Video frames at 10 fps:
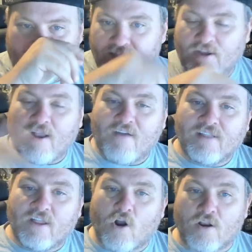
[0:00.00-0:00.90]
They're
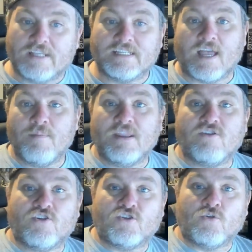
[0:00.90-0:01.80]
having an artist come into
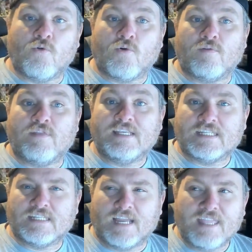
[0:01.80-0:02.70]
their store this
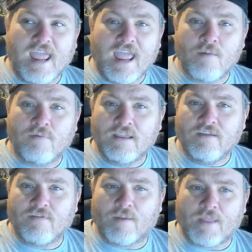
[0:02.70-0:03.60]
Sunday, I
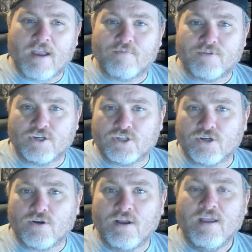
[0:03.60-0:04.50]
believe. I'm not 100%
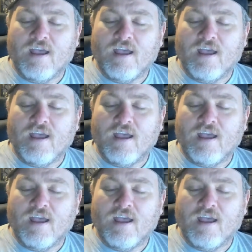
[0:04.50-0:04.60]
sure.